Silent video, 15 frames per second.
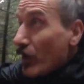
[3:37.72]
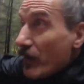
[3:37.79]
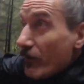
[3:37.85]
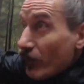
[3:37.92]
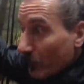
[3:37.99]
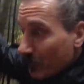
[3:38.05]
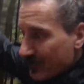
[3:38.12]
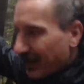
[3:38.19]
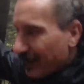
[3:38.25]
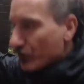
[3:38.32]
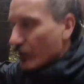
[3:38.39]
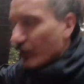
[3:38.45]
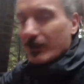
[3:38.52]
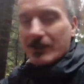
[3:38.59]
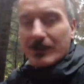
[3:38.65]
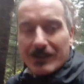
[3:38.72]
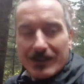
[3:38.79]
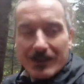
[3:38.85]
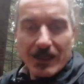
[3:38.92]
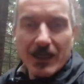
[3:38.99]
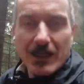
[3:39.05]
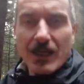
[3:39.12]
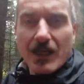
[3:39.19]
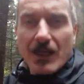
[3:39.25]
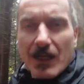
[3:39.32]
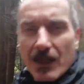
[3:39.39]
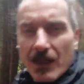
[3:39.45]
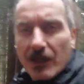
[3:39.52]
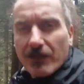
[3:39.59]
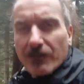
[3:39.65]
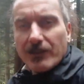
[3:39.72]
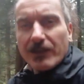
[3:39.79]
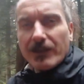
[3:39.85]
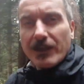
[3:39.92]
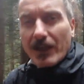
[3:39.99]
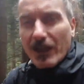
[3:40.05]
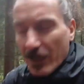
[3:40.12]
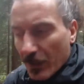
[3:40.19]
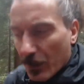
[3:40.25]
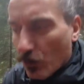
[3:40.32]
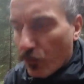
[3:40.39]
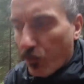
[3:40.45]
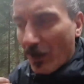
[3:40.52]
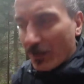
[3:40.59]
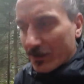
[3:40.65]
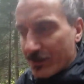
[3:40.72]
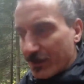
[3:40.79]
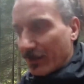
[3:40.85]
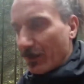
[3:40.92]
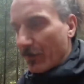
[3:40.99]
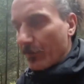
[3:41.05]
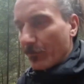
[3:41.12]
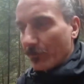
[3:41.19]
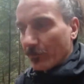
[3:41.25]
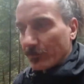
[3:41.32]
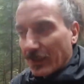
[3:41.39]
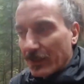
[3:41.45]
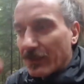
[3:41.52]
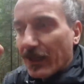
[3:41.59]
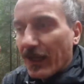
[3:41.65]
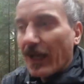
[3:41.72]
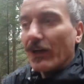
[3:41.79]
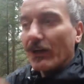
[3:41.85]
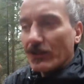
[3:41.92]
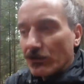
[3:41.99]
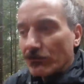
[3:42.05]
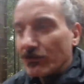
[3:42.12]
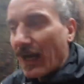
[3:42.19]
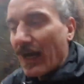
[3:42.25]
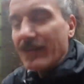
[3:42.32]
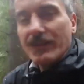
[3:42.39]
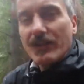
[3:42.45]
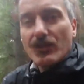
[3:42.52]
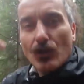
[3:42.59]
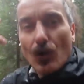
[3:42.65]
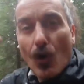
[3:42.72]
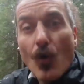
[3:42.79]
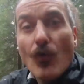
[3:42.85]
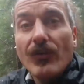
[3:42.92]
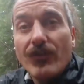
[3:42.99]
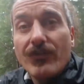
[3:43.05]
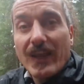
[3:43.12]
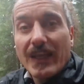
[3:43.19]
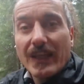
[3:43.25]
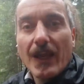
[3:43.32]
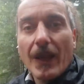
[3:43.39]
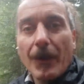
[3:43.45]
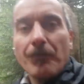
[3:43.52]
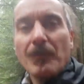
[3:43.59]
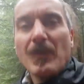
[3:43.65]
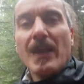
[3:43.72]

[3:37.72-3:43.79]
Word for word: even obsession, the quality that characterizes overthinking